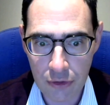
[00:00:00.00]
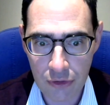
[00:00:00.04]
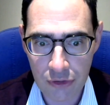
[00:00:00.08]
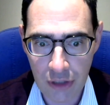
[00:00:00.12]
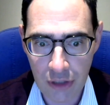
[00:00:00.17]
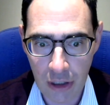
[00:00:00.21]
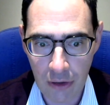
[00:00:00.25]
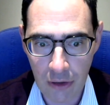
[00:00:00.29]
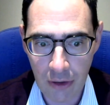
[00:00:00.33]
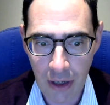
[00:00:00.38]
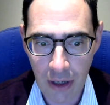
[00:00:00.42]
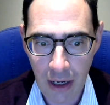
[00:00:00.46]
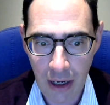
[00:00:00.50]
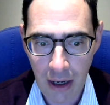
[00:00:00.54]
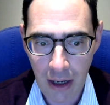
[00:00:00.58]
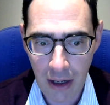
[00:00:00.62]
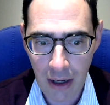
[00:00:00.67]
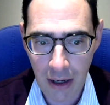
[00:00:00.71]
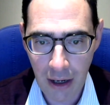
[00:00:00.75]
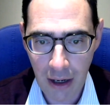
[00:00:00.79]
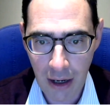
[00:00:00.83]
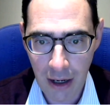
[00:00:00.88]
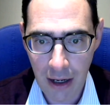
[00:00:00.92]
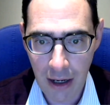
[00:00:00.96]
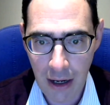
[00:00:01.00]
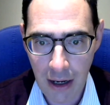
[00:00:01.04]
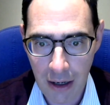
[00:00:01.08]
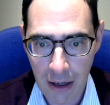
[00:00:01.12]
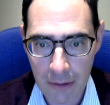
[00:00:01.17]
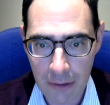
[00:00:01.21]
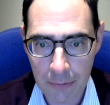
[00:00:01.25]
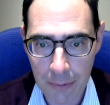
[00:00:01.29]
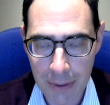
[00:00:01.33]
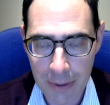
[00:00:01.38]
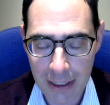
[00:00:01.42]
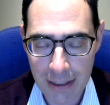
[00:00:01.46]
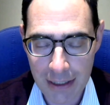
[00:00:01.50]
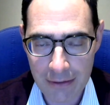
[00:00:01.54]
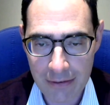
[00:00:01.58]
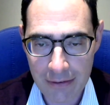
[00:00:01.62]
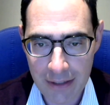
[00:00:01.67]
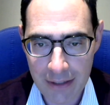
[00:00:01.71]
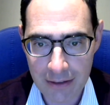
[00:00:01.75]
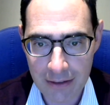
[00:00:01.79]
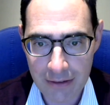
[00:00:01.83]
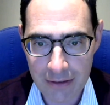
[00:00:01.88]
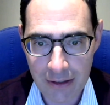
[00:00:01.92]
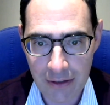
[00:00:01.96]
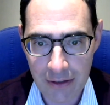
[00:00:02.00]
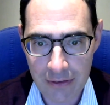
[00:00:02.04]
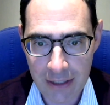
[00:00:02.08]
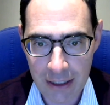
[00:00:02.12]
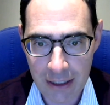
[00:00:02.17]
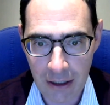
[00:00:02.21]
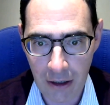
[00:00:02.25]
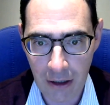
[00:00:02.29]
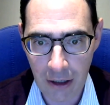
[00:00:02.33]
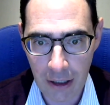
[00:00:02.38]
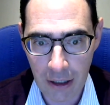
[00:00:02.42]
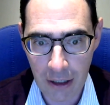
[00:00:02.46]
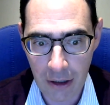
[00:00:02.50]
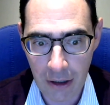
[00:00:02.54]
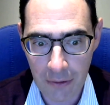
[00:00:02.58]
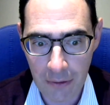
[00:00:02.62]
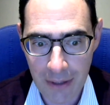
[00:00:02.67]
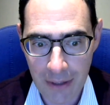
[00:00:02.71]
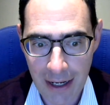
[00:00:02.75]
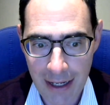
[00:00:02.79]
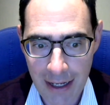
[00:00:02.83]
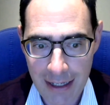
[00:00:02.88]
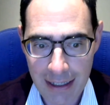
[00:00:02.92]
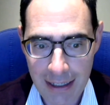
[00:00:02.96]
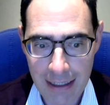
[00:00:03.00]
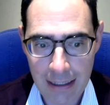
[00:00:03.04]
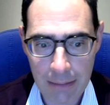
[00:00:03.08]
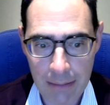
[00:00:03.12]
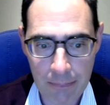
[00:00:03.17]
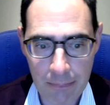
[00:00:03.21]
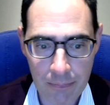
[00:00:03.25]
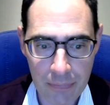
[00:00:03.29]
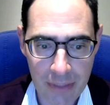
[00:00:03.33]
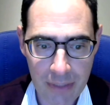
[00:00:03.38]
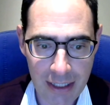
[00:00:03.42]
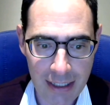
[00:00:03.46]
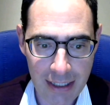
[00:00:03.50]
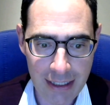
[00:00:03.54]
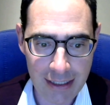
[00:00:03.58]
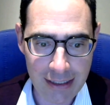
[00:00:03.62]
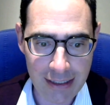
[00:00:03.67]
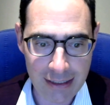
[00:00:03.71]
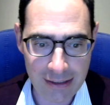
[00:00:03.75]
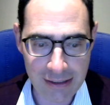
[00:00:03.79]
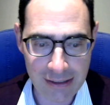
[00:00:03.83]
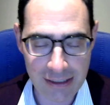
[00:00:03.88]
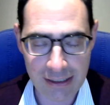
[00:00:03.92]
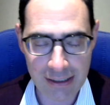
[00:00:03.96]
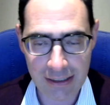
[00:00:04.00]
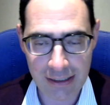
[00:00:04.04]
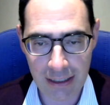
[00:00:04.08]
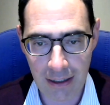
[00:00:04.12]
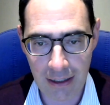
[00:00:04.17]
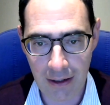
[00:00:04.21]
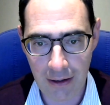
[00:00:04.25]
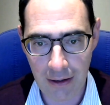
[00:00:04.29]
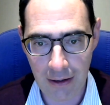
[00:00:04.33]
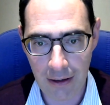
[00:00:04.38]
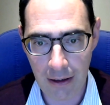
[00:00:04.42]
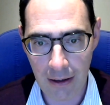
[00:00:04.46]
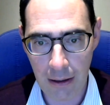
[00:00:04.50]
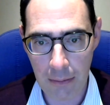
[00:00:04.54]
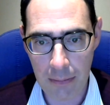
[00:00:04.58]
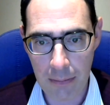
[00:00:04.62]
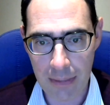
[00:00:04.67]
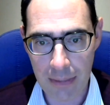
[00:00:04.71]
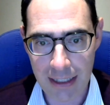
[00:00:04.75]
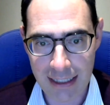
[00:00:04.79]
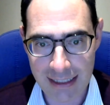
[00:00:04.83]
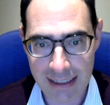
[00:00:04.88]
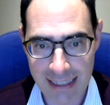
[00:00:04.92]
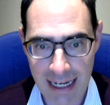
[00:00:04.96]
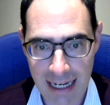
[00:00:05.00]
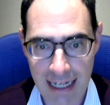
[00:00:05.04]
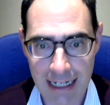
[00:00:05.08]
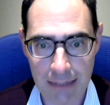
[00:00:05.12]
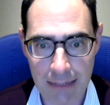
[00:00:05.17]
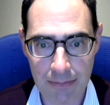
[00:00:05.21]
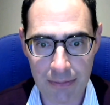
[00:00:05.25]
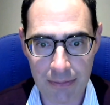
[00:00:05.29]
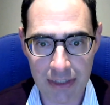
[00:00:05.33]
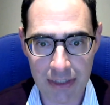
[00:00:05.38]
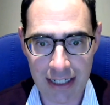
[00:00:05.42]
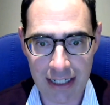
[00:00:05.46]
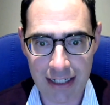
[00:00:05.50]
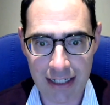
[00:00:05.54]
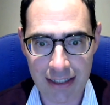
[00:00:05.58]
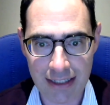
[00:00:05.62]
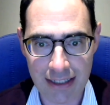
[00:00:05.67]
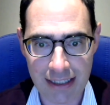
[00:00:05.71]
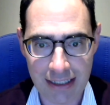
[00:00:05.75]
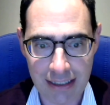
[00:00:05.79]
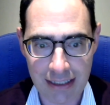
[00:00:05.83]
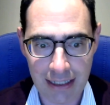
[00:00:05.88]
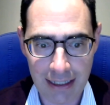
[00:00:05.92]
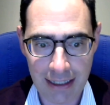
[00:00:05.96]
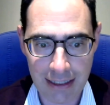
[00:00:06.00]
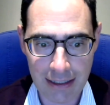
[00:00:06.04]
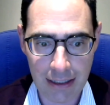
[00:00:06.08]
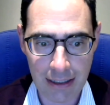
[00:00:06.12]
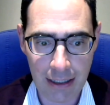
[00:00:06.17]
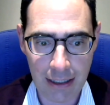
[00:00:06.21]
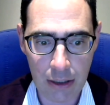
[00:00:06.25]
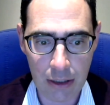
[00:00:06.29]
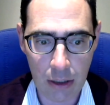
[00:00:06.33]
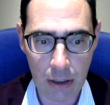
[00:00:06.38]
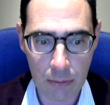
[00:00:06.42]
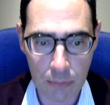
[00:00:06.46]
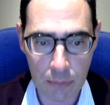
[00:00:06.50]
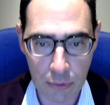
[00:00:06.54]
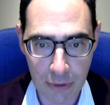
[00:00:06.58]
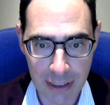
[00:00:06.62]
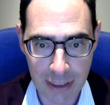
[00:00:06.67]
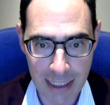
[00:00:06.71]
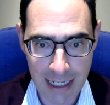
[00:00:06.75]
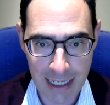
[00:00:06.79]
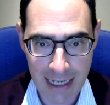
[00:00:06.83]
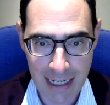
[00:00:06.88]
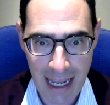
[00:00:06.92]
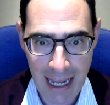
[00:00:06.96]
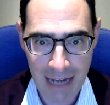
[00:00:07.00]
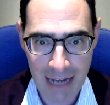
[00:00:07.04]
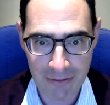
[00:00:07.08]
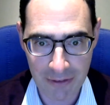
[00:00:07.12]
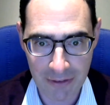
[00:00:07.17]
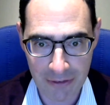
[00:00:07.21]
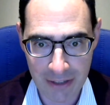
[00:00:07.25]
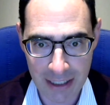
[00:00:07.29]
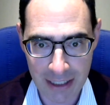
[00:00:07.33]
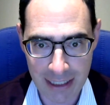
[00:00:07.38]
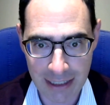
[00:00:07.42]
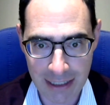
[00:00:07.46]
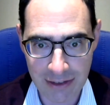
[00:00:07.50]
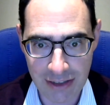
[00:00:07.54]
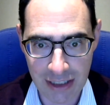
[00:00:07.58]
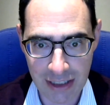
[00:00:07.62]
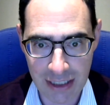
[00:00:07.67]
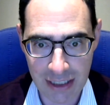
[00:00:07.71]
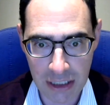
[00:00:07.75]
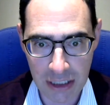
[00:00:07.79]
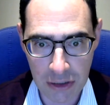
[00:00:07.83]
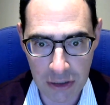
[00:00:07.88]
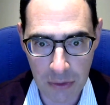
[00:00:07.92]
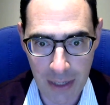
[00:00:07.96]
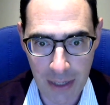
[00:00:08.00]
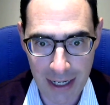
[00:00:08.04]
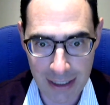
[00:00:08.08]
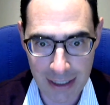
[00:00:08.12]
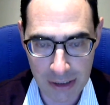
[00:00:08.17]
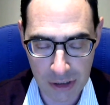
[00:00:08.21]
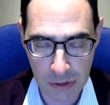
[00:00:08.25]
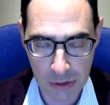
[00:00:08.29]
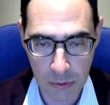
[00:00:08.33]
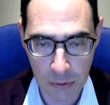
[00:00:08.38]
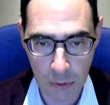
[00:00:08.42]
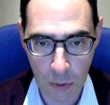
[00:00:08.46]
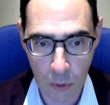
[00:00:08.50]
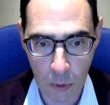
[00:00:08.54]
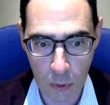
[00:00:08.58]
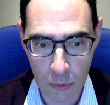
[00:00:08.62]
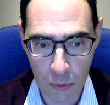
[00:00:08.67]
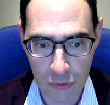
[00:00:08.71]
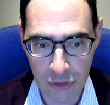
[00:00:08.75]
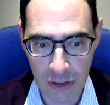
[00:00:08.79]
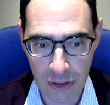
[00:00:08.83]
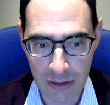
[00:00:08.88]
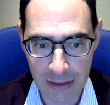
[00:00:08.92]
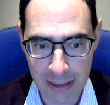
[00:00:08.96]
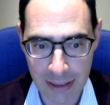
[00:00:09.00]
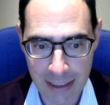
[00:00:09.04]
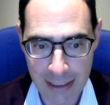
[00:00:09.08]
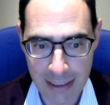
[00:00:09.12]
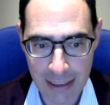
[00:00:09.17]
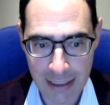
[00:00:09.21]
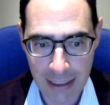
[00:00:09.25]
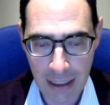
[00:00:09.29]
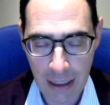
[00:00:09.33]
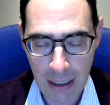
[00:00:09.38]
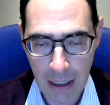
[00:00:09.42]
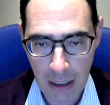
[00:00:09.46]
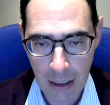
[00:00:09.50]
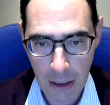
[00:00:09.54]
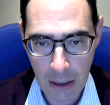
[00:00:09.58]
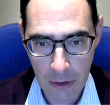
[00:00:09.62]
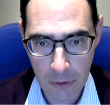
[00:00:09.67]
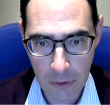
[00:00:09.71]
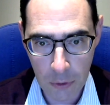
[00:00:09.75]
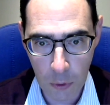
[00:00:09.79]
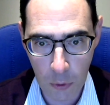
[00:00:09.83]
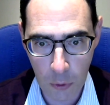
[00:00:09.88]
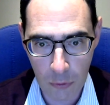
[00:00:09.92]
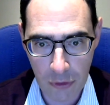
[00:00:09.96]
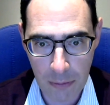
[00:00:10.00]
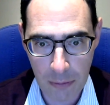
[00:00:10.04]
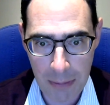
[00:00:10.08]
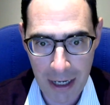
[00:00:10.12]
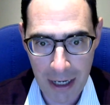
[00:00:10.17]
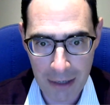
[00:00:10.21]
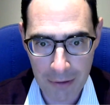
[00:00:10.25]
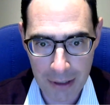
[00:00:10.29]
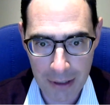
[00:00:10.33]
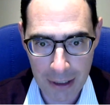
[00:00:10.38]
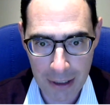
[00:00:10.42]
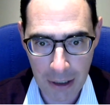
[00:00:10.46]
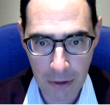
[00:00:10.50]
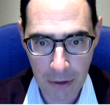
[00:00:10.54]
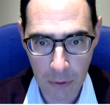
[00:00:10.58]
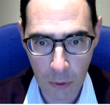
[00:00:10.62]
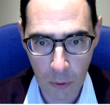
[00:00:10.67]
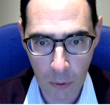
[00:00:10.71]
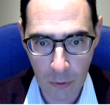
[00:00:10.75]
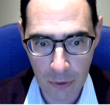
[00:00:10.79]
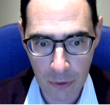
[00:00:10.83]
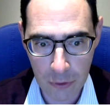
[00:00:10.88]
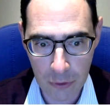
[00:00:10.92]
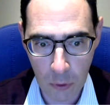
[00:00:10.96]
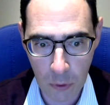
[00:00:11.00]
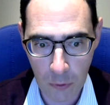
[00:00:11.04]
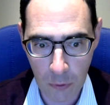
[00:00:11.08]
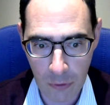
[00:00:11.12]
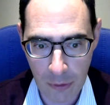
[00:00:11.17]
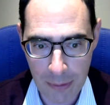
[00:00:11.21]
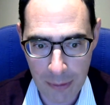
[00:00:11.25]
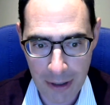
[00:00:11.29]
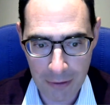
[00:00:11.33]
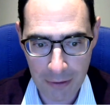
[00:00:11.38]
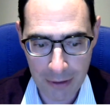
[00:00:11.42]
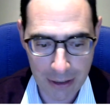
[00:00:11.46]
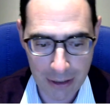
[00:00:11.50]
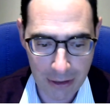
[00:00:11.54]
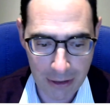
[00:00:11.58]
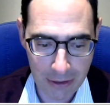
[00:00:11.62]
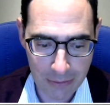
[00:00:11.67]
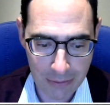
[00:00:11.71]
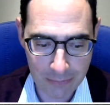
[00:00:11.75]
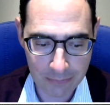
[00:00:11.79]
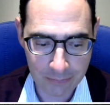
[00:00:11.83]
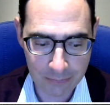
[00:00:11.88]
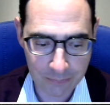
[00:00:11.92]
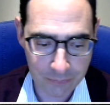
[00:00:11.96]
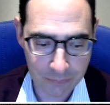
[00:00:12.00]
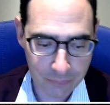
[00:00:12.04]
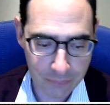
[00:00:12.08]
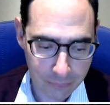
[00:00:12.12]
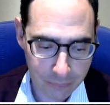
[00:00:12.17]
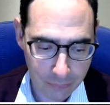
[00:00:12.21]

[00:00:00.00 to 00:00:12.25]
So I really think that the IRA is aimed at bringing everything into the US or certainly North America or the North American